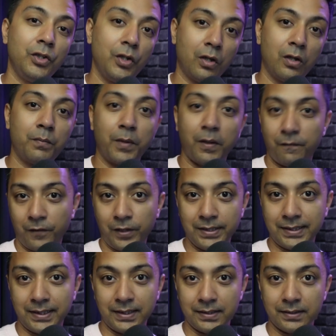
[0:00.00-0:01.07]
your
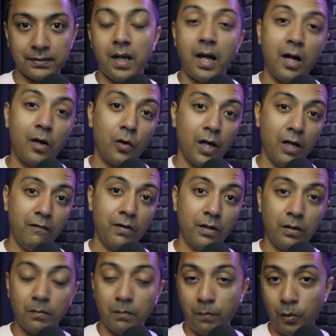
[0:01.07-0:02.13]
preferences.
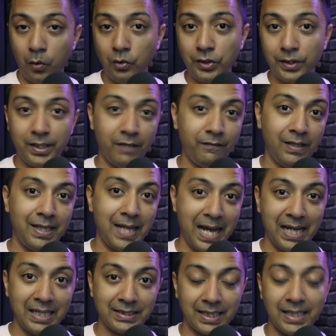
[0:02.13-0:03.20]
However, both Divi
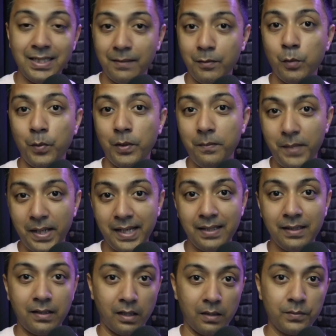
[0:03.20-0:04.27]
Dash and WP Main
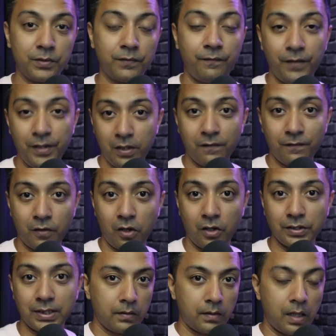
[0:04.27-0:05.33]
comes free of
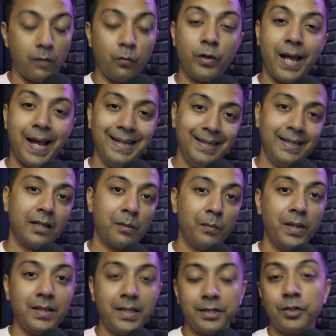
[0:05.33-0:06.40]
cost. I would highly
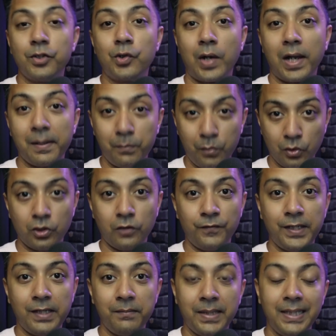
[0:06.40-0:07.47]
recommend that you try both of
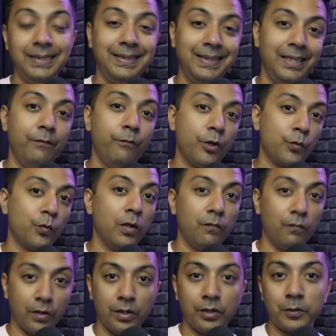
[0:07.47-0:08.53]
them and see which one
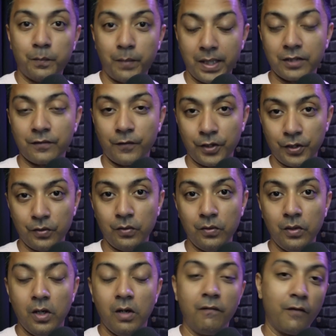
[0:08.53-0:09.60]
works best for you
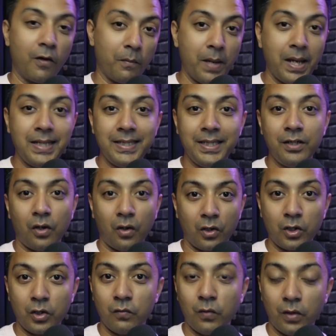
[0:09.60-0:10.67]
for managing all
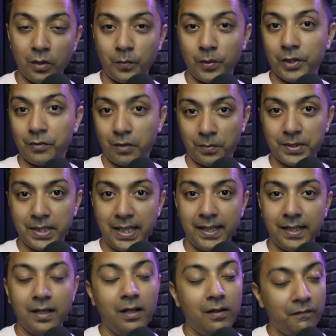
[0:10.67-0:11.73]
your WordPress website
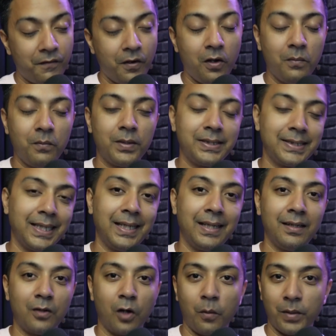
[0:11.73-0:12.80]
from a single
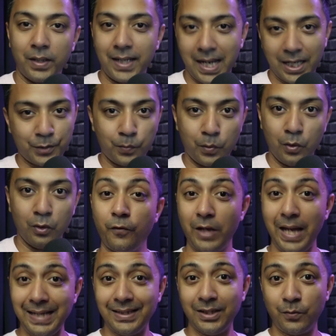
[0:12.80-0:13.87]
common dashboard. So if
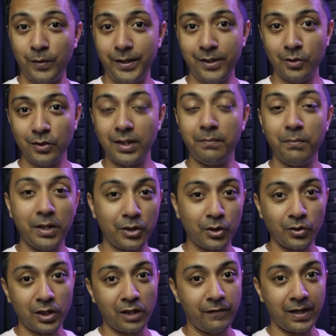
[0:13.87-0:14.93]
you like this video, then make
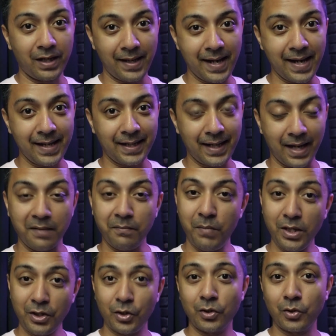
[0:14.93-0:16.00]
sure you give it a like and
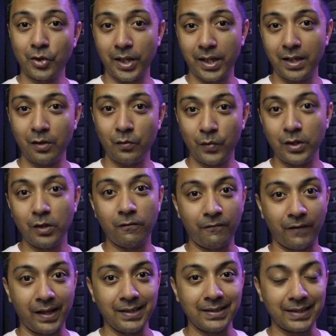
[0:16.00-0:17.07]
make sure you share it with your
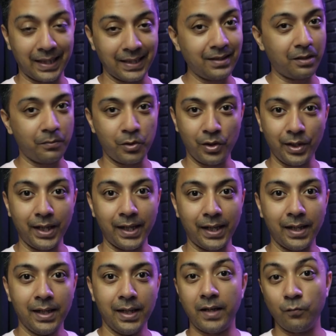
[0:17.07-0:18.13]
friends and community
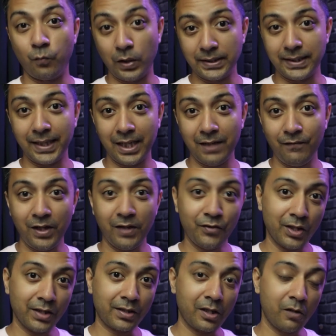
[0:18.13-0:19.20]
community. And once again, we
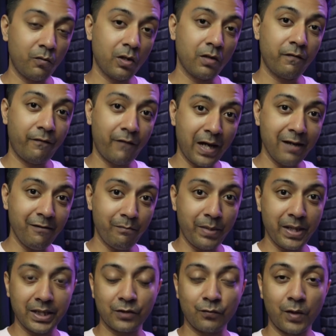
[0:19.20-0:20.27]
have just covered five
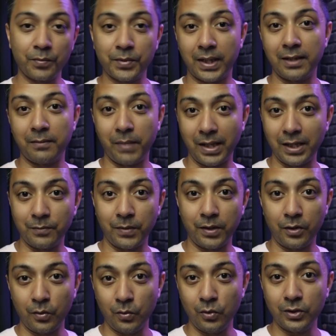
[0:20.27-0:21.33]
best website
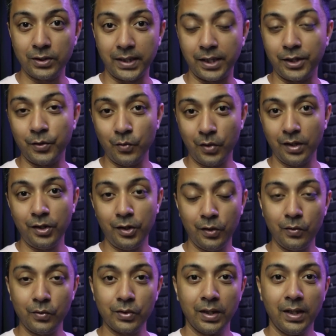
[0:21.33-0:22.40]
management tools that you can
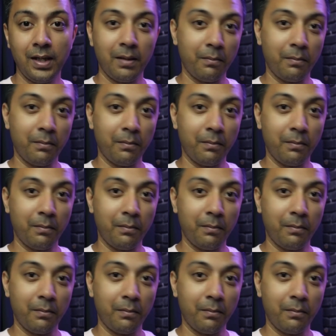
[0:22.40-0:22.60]
use,